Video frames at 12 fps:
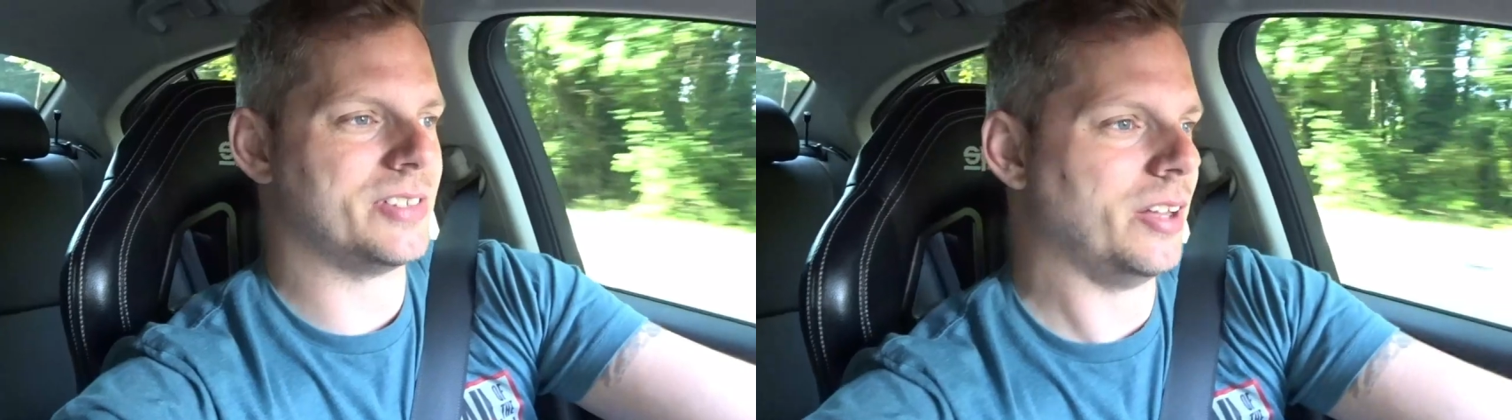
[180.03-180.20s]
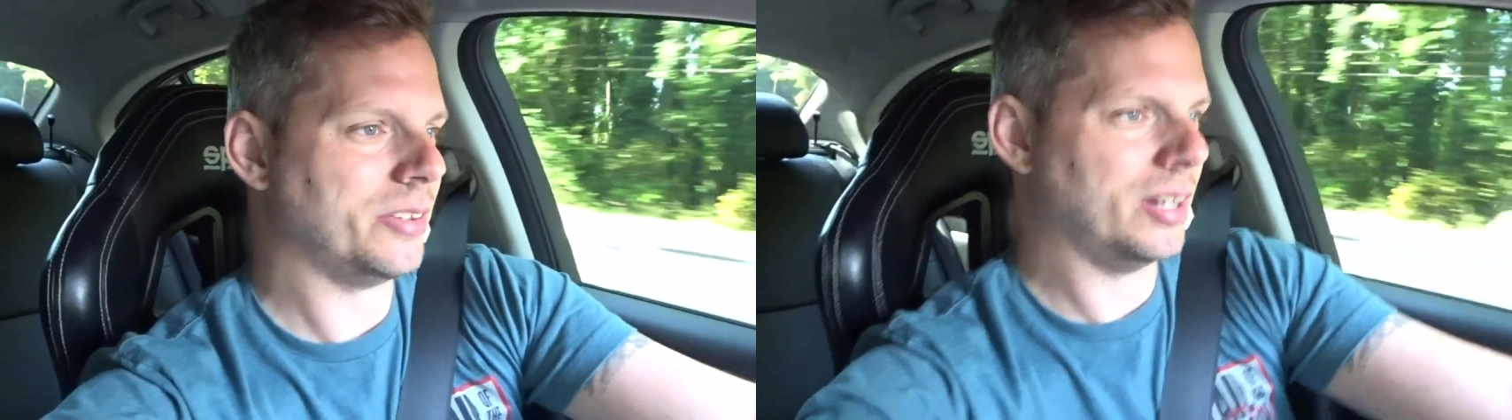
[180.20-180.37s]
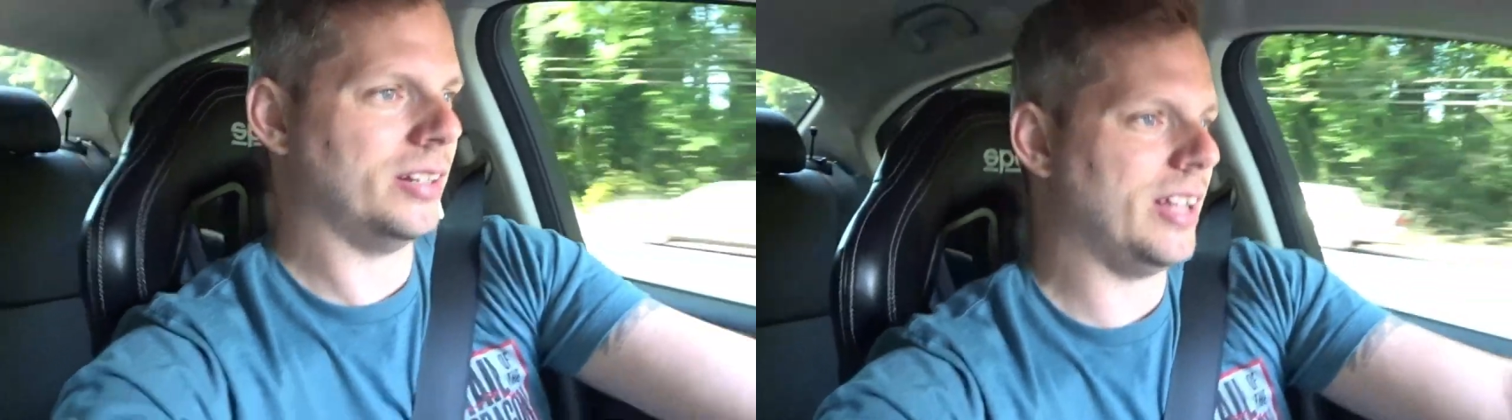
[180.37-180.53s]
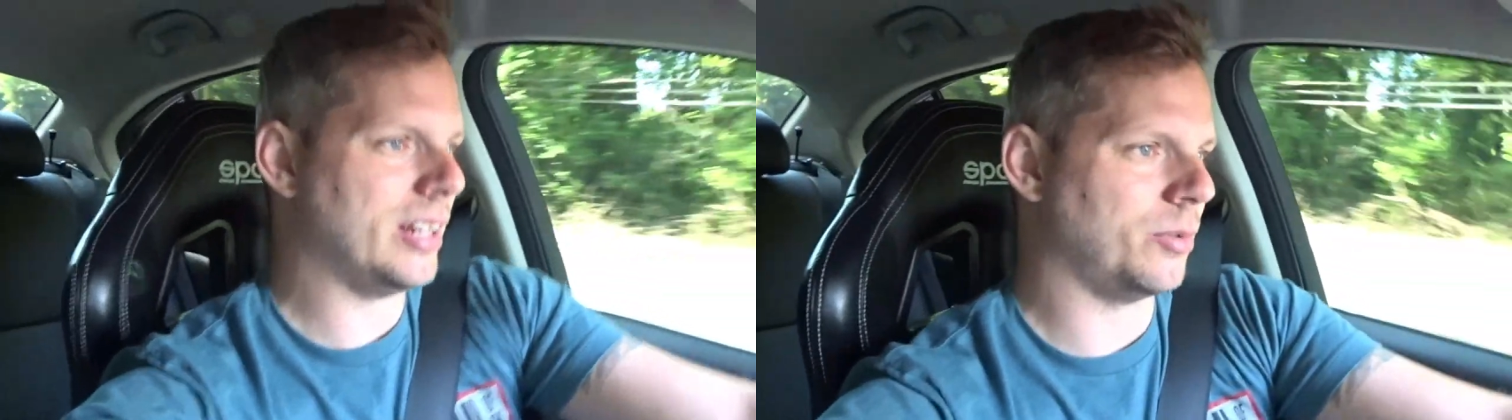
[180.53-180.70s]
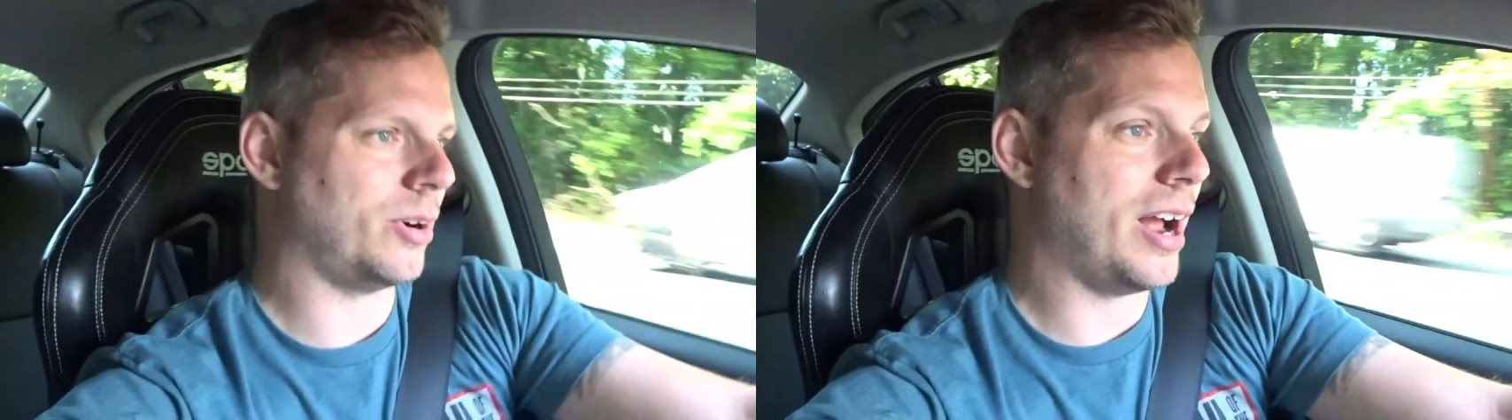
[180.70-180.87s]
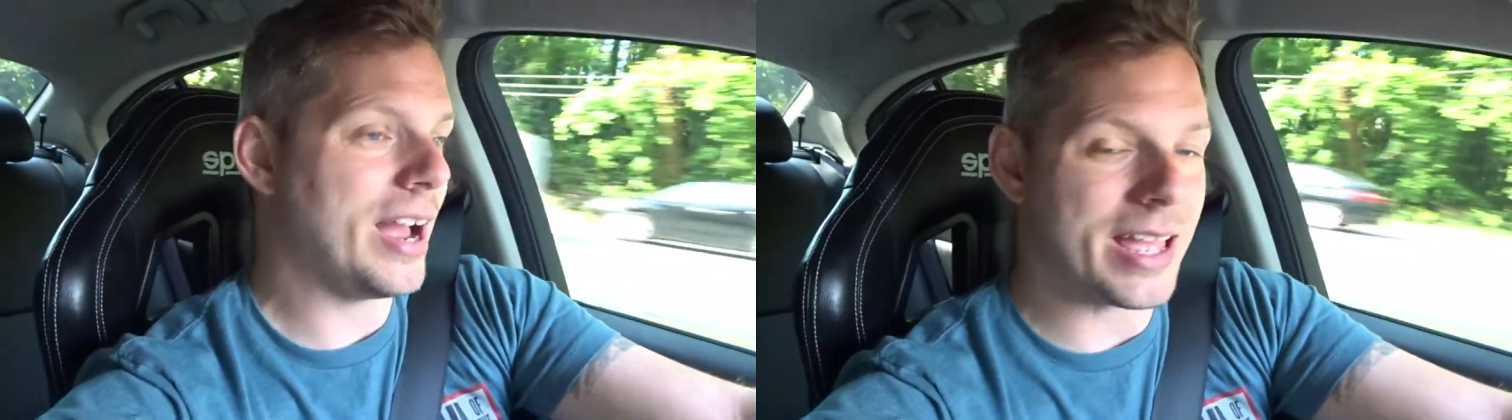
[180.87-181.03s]
of South Carolina
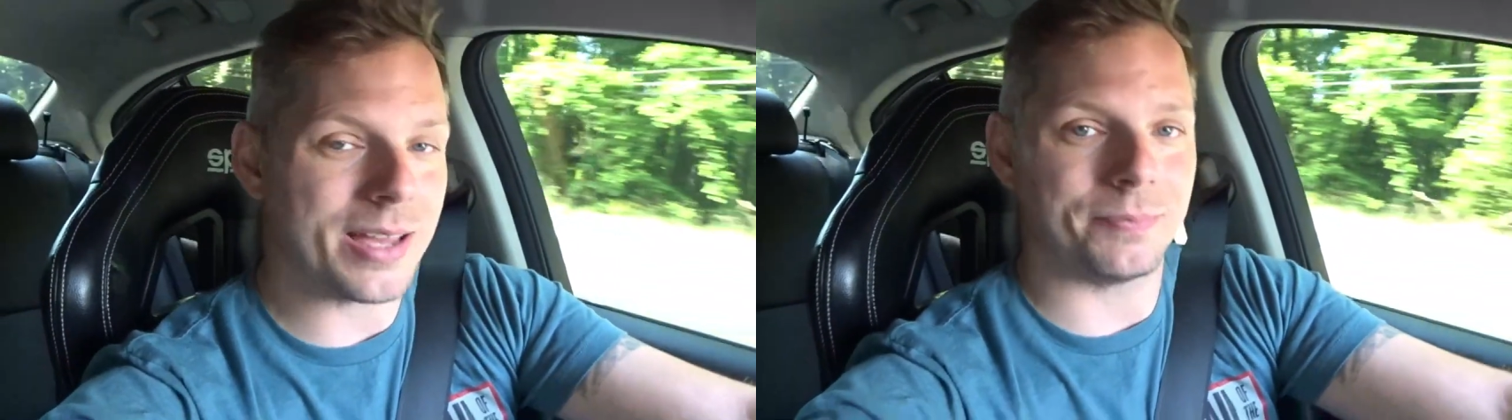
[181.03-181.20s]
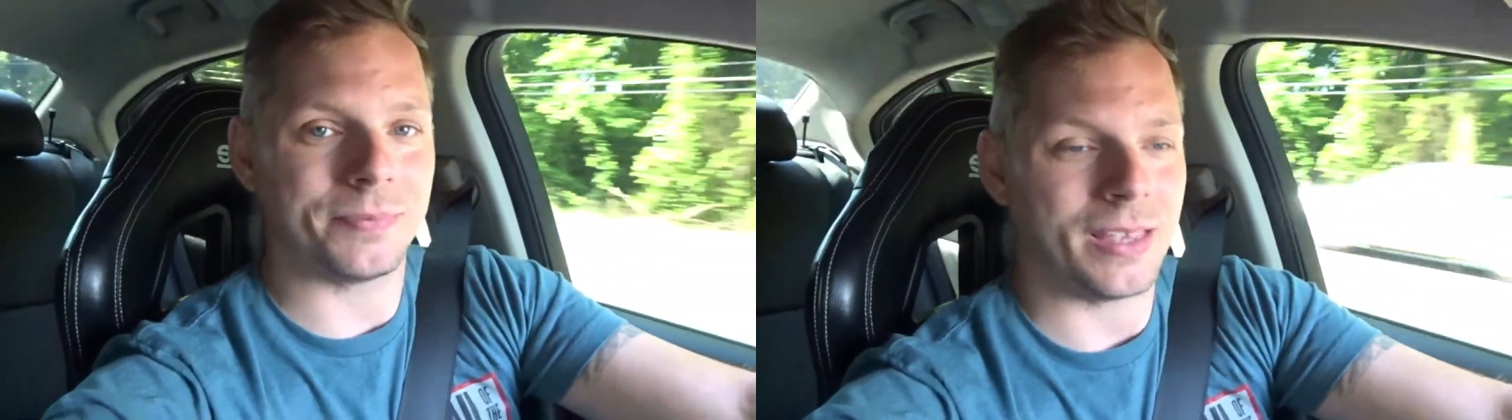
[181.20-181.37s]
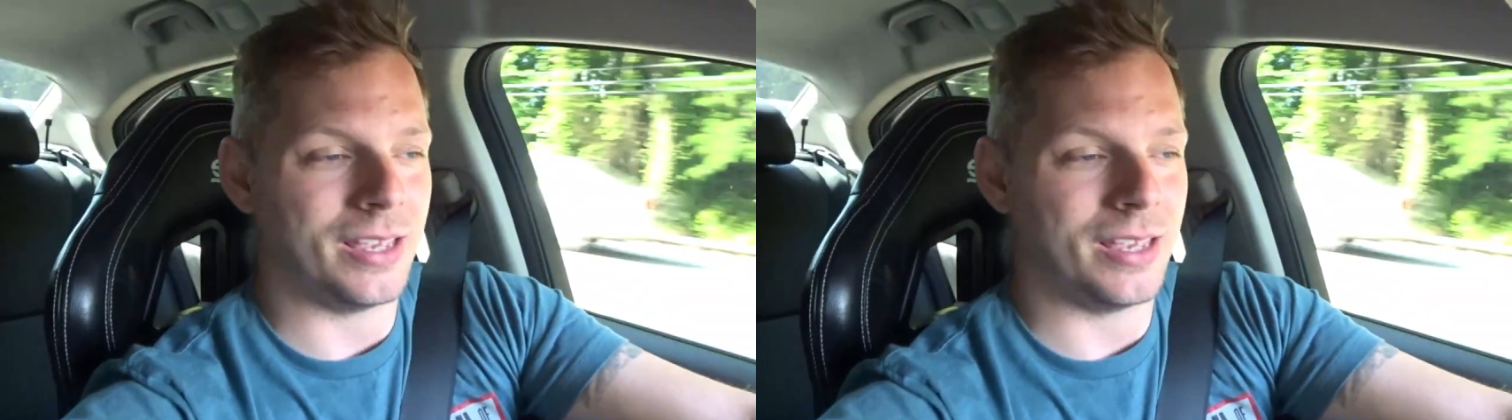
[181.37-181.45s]
where I am,